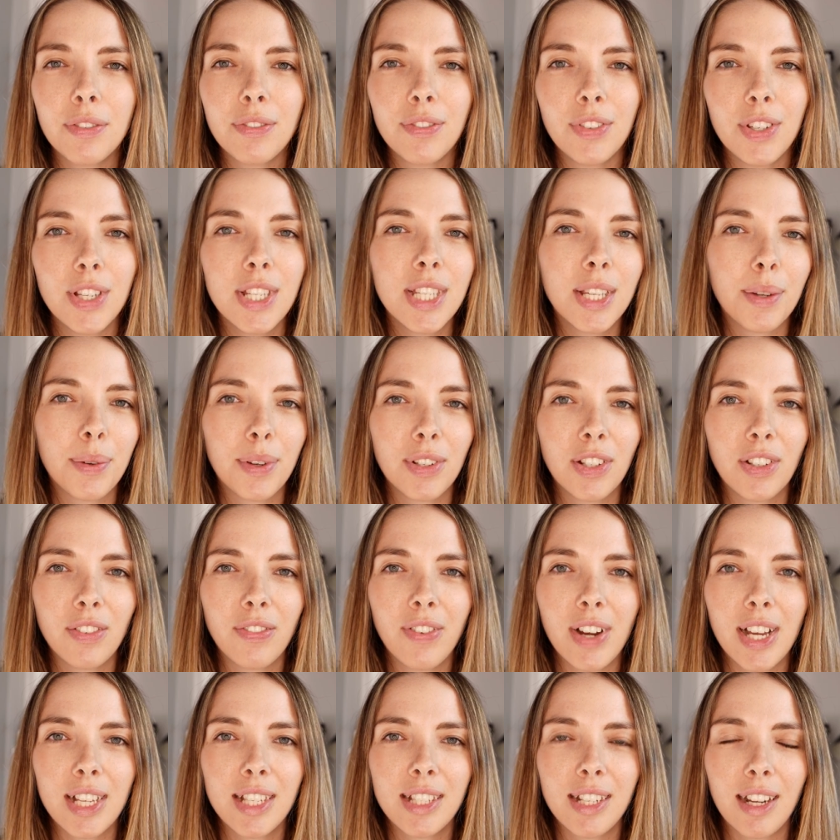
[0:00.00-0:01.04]
confusing when you're
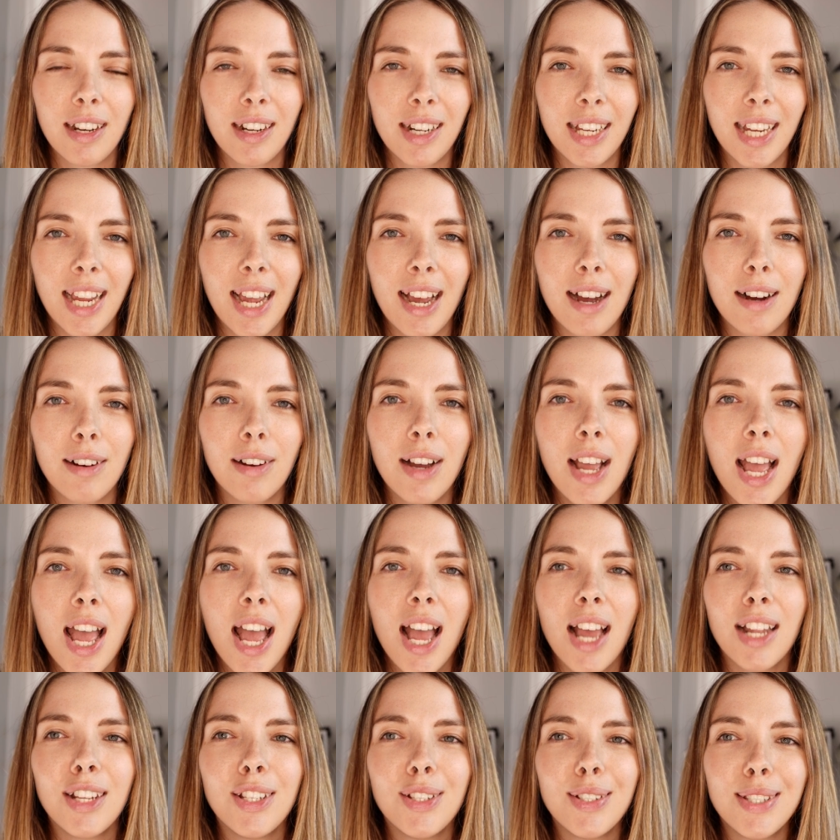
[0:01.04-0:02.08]
first starting out
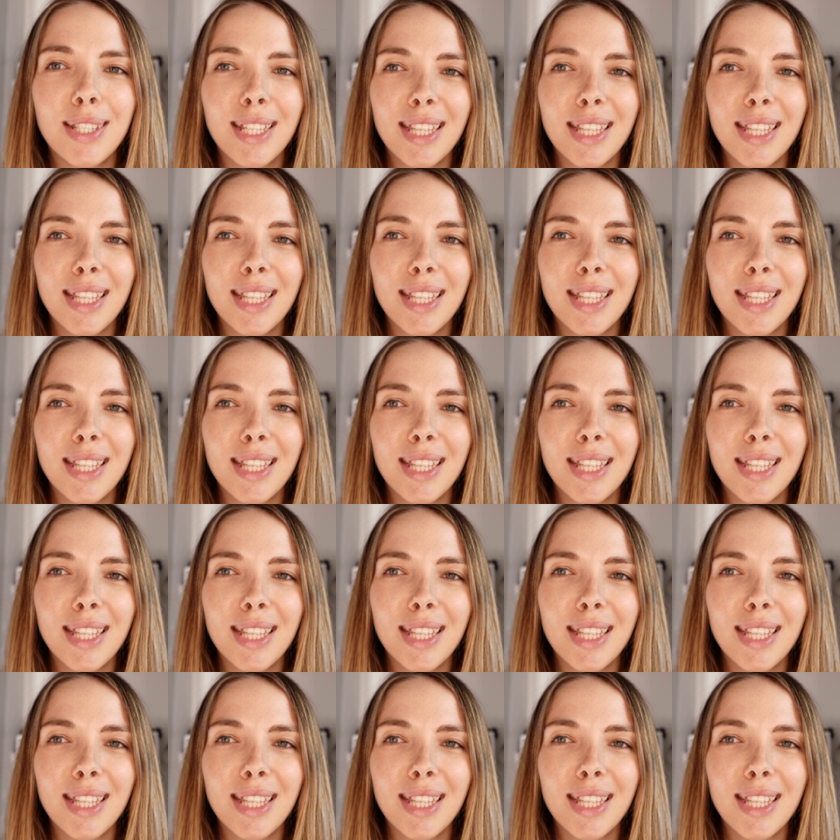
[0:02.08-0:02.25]
and you